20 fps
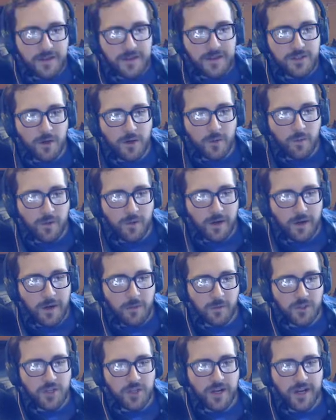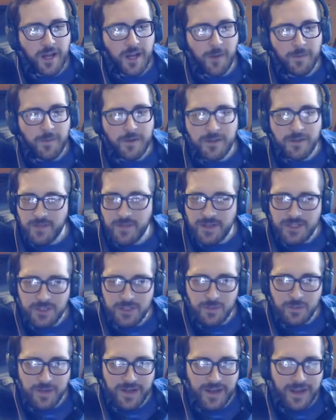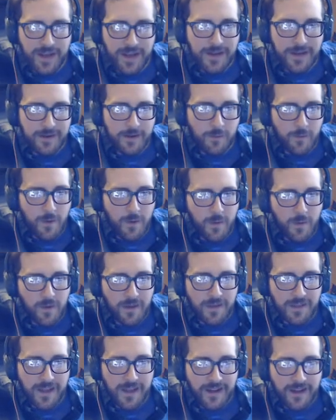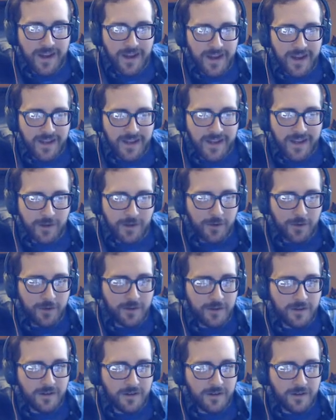Don't worry, we'll try to help you as much as we can. We won't let that guy get you.